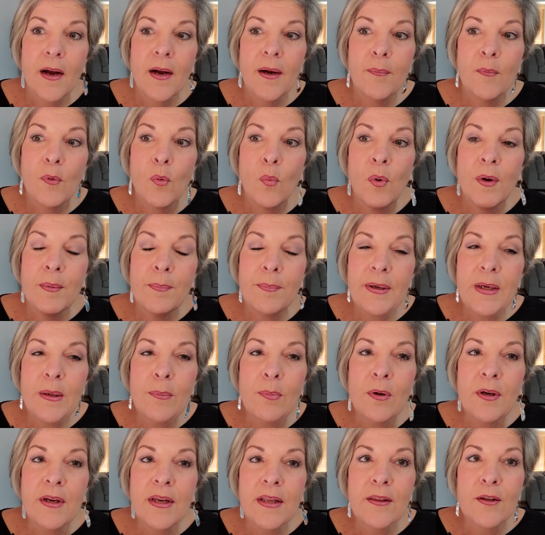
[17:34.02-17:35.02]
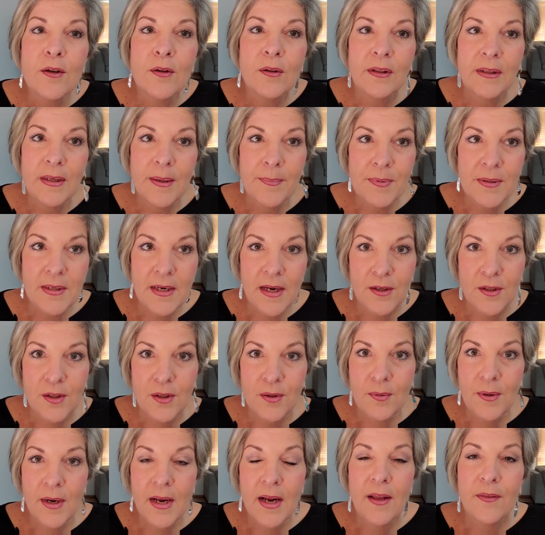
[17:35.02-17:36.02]
When people get their lips
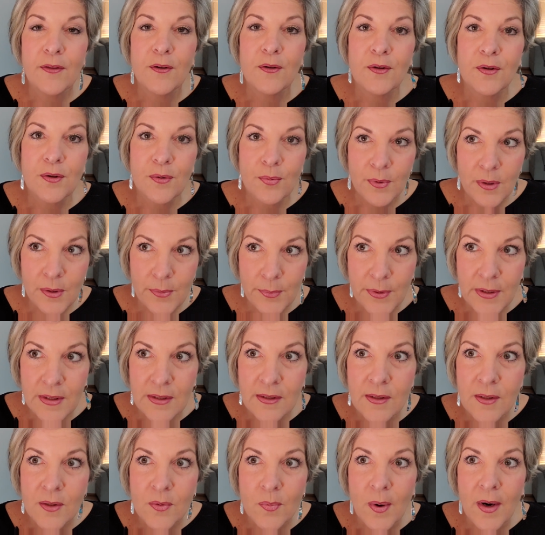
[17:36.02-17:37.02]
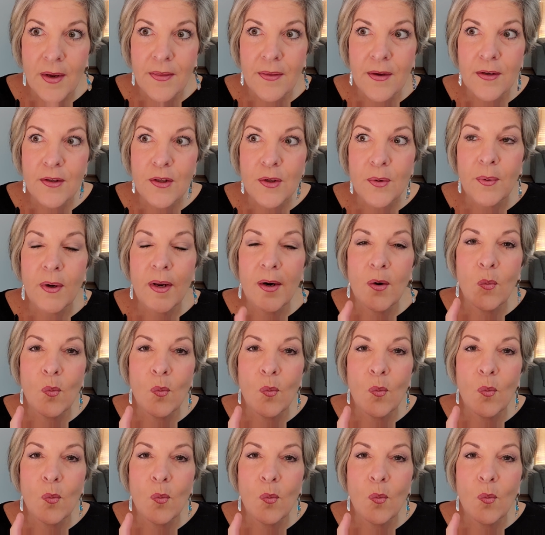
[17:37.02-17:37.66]
tattooed on, there's 3 reasons why they do it.